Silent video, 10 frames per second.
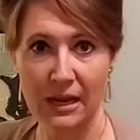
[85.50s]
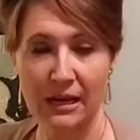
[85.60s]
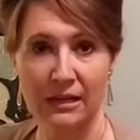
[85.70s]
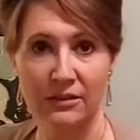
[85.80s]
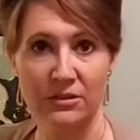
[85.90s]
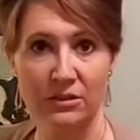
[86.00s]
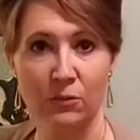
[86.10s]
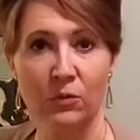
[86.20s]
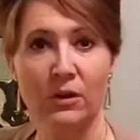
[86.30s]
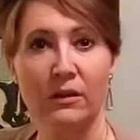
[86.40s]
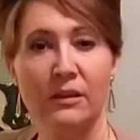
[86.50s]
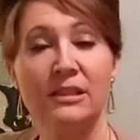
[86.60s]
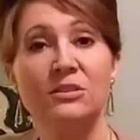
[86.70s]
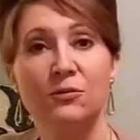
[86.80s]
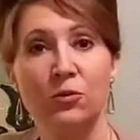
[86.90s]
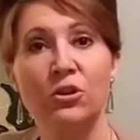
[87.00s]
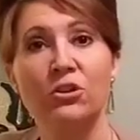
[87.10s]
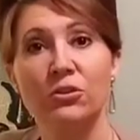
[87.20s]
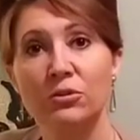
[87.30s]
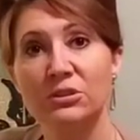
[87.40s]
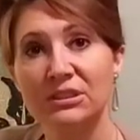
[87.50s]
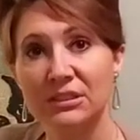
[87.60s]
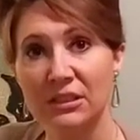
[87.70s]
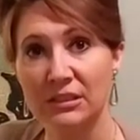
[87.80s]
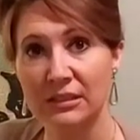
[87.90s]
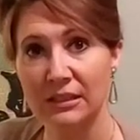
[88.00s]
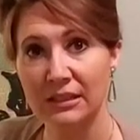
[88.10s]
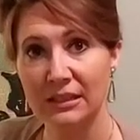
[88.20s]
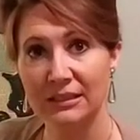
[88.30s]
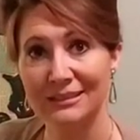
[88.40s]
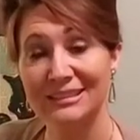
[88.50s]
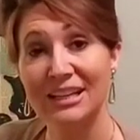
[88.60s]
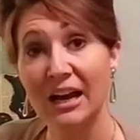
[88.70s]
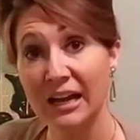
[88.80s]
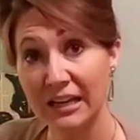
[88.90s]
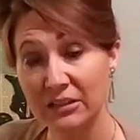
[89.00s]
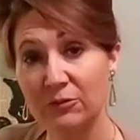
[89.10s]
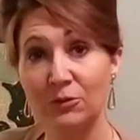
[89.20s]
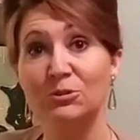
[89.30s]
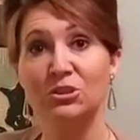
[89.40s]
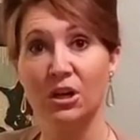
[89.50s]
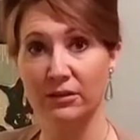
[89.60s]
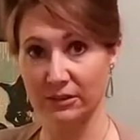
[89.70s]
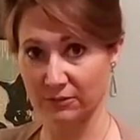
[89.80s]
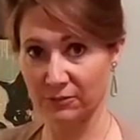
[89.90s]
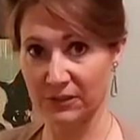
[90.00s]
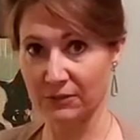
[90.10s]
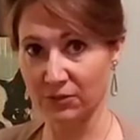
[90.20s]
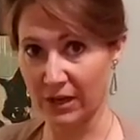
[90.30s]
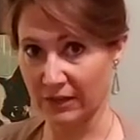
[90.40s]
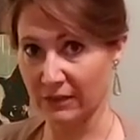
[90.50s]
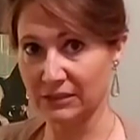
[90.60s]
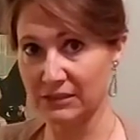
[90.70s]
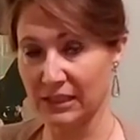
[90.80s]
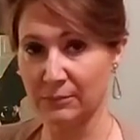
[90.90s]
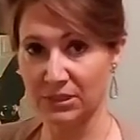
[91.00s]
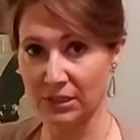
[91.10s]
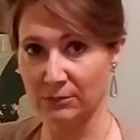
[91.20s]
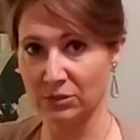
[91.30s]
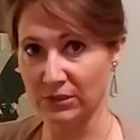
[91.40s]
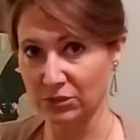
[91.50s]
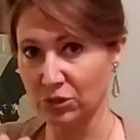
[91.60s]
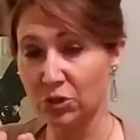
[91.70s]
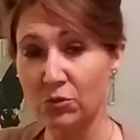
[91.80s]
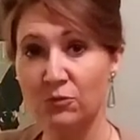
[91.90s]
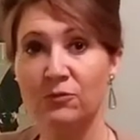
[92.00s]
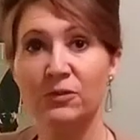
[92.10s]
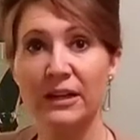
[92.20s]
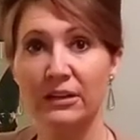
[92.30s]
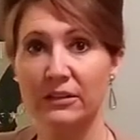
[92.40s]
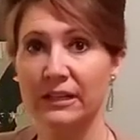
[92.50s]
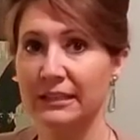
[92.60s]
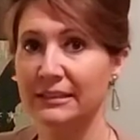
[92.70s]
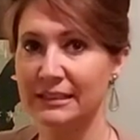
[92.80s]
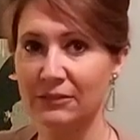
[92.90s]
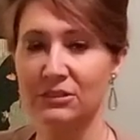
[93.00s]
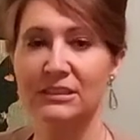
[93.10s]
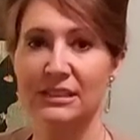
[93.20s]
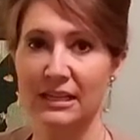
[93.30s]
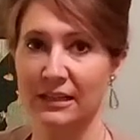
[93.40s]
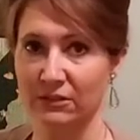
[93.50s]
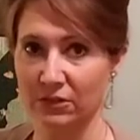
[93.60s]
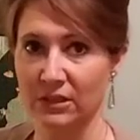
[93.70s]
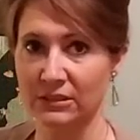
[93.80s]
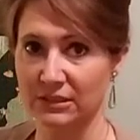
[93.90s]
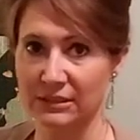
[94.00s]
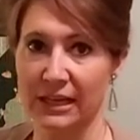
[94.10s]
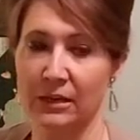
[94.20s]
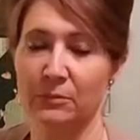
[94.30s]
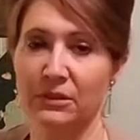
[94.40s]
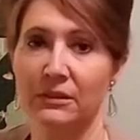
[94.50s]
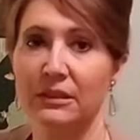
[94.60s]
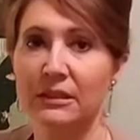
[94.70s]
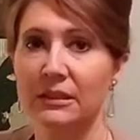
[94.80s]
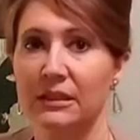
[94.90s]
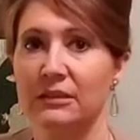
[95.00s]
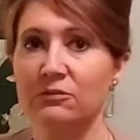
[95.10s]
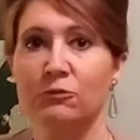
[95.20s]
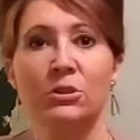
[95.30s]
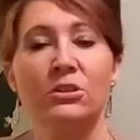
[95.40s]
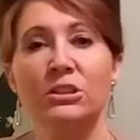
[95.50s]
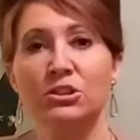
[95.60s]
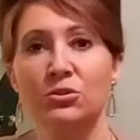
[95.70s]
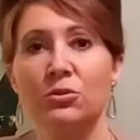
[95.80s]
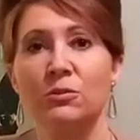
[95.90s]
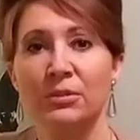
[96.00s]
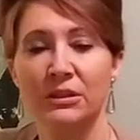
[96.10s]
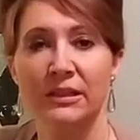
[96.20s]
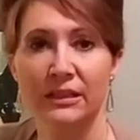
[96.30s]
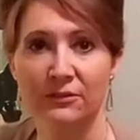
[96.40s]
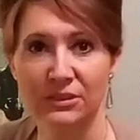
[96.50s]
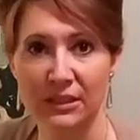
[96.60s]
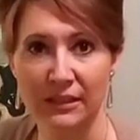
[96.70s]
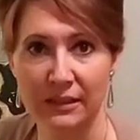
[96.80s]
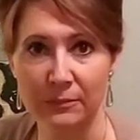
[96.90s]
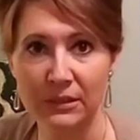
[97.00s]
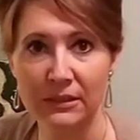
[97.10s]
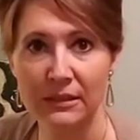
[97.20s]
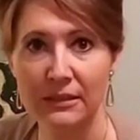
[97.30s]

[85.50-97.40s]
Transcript: and his four-year-old son died from scarlet fever at the same time. So he had two very devastating losses happen in a really short period of time.